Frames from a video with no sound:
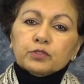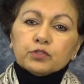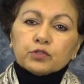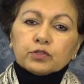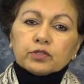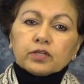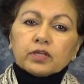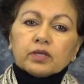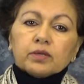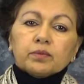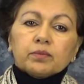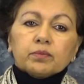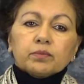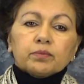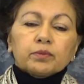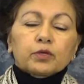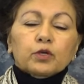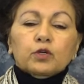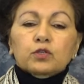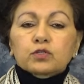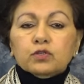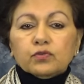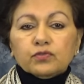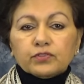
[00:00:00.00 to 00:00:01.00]
today
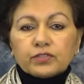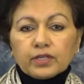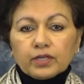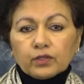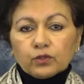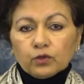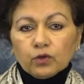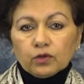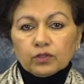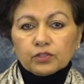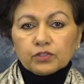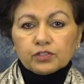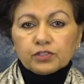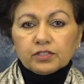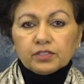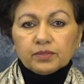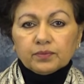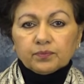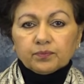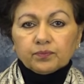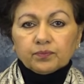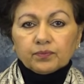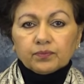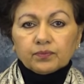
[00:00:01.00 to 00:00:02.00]
because of technology.